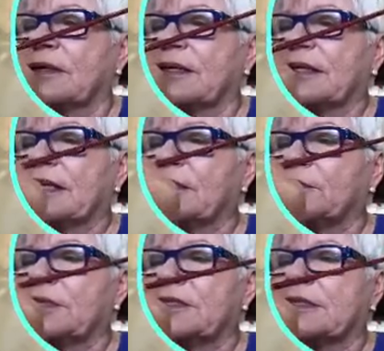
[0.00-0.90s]
Kim
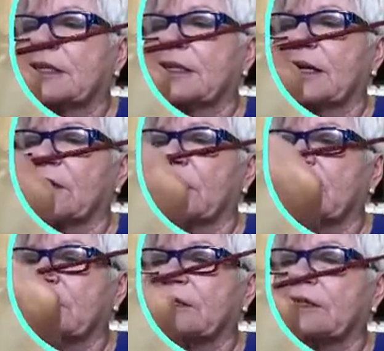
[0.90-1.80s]
is in an
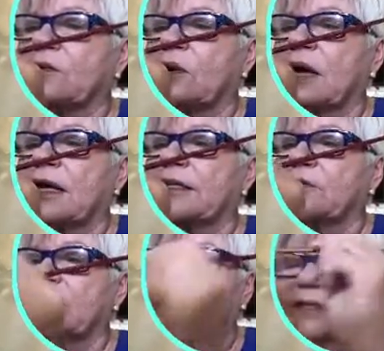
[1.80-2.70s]
area in Ohio
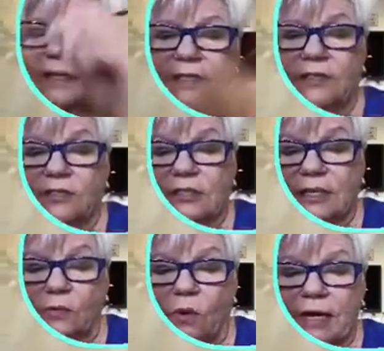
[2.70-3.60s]
that it looks
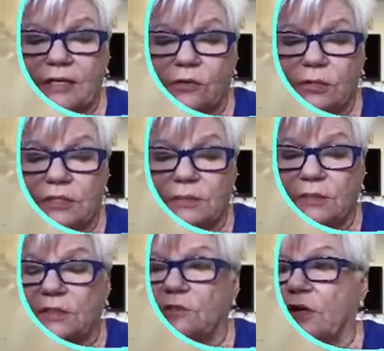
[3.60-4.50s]
like white
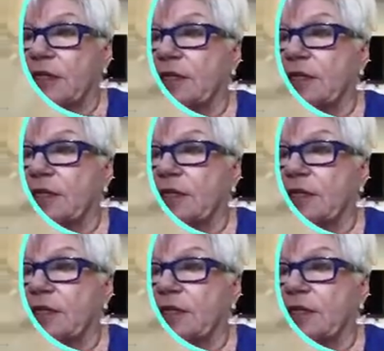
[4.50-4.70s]
Christmas right